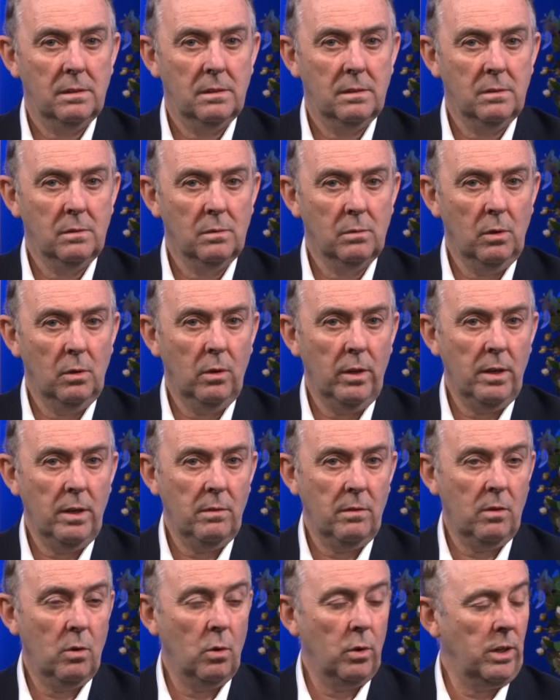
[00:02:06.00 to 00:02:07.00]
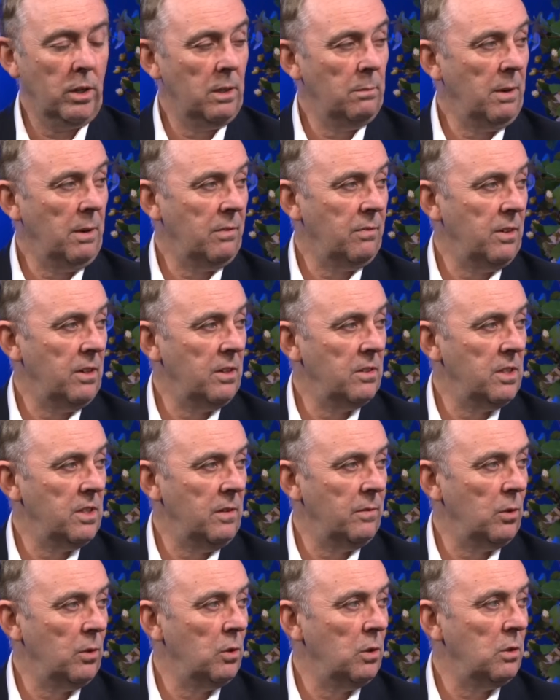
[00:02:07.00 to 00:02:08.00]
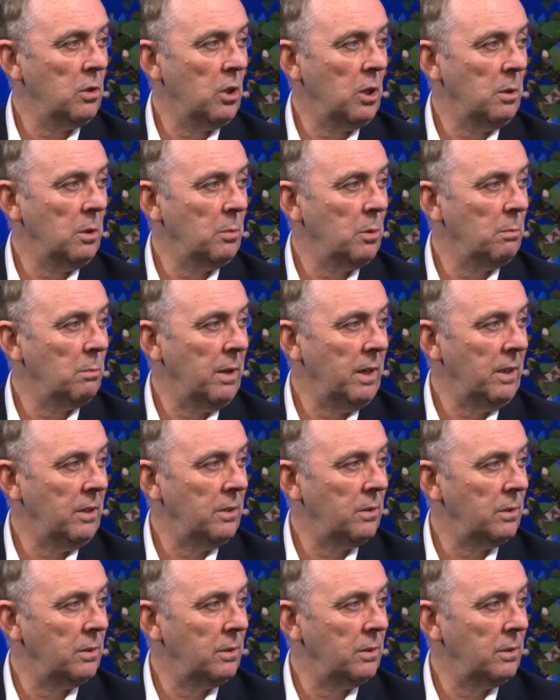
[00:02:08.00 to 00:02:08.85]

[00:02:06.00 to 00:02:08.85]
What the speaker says: Well, according to Buffett, it's never a good time to put money into it.